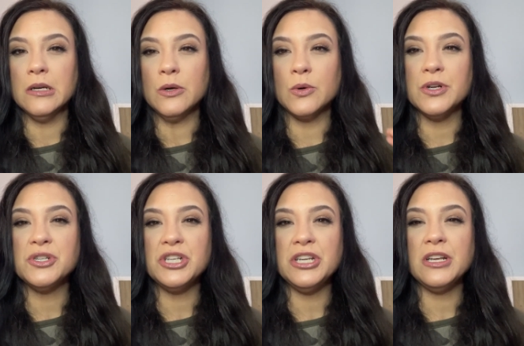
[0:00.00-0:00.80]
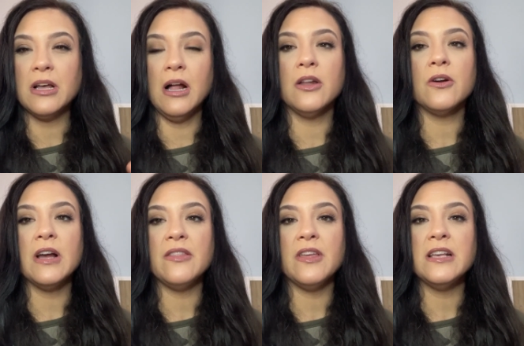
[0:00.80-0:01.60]
orangey color,
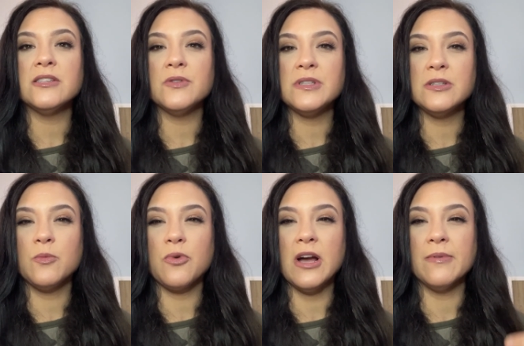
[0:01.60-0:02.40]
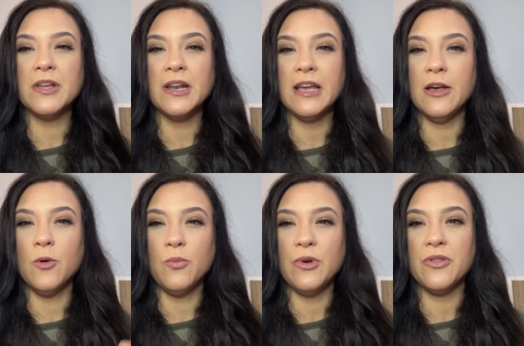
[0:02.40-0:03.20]
I think, so it's still probably going to
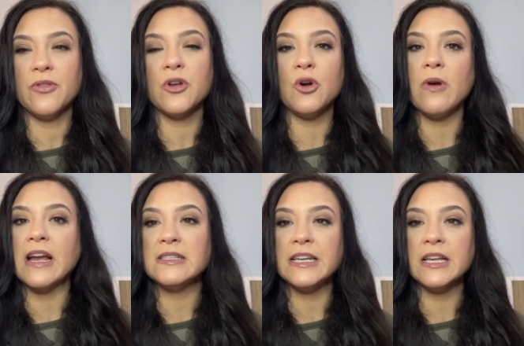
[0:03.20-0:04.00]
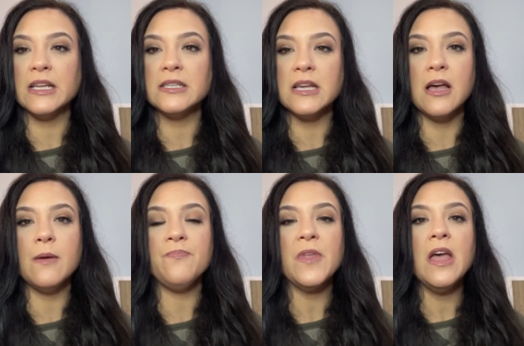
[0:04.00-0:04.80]
help with correcting
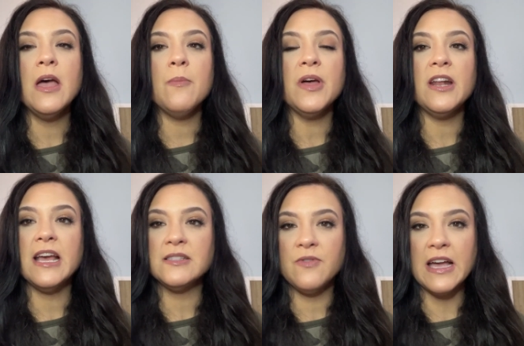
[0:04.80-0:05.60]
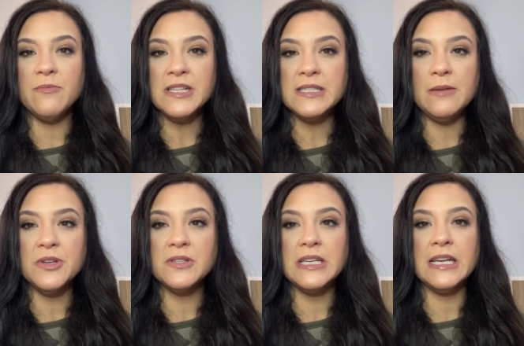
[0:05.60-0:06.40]
some, but it has vitamin C
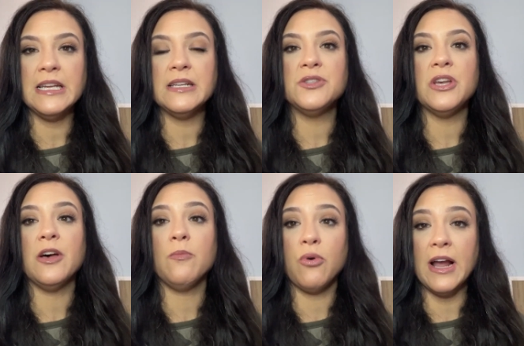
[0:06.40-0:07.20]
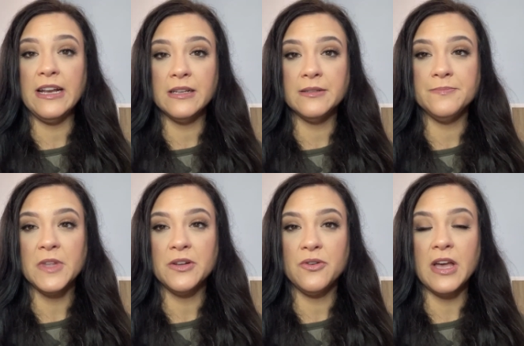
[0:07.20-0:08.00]
built in to help brighten
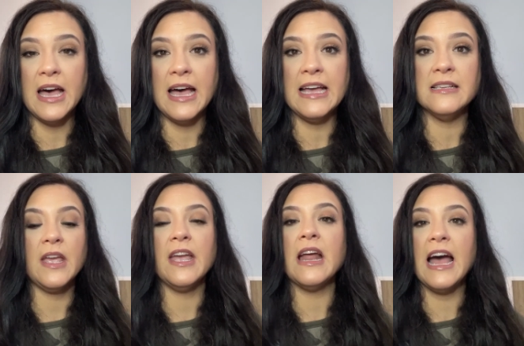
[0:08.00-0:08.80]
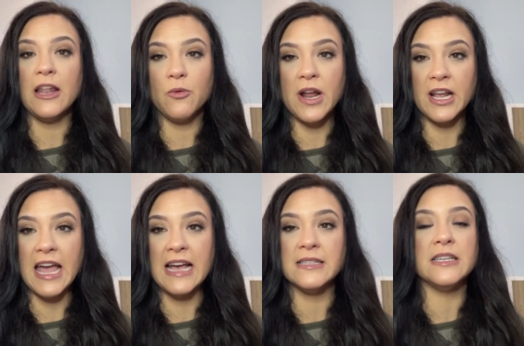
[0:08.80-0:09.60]
under the eyes and hyaluronic
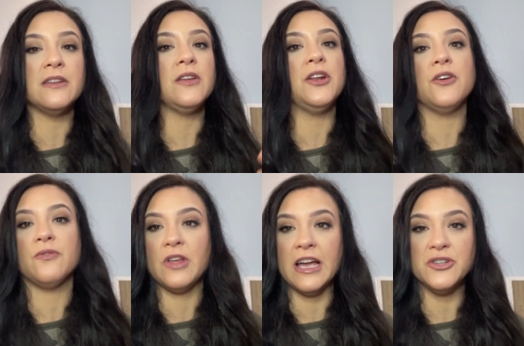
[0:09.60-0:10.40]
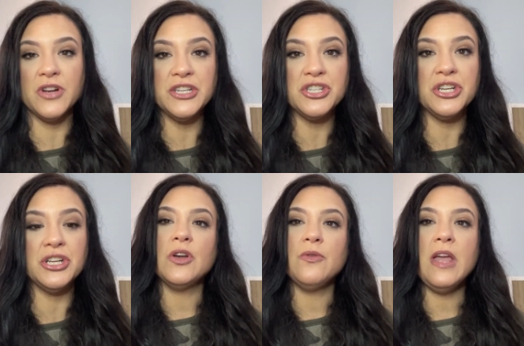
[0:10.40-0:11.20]
acid, you know, for the hydration.
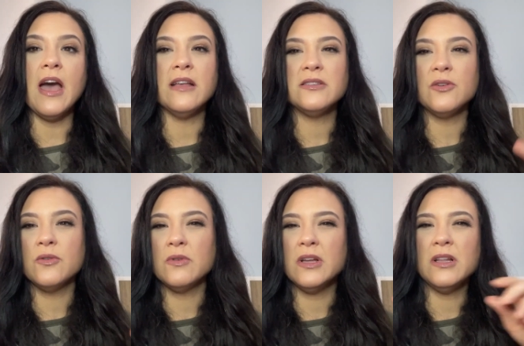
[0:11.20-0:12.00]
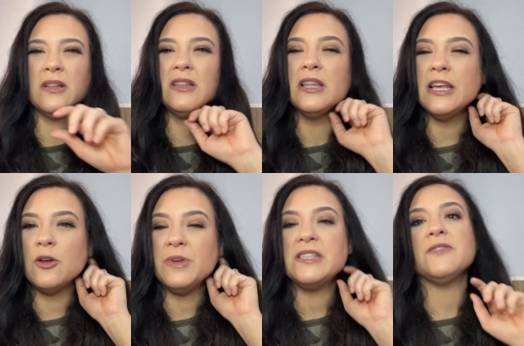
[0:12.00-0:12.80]
So yeah, so a little
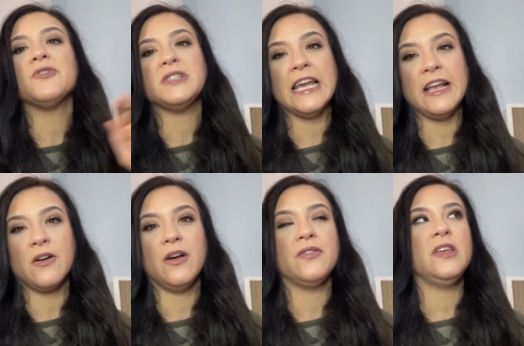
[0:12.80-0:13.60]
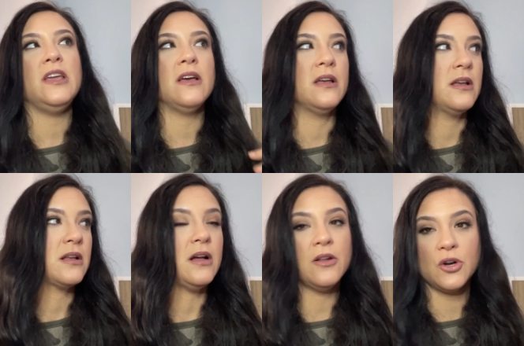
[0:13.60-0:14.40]
bit different take on the
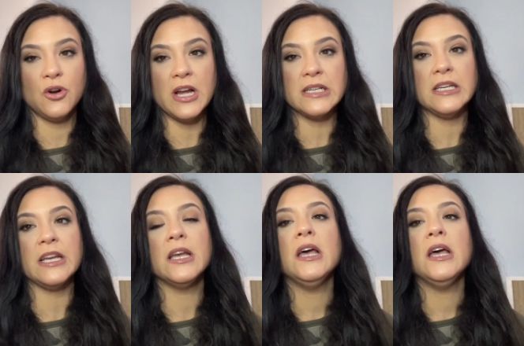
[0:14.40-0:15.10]
color correcting.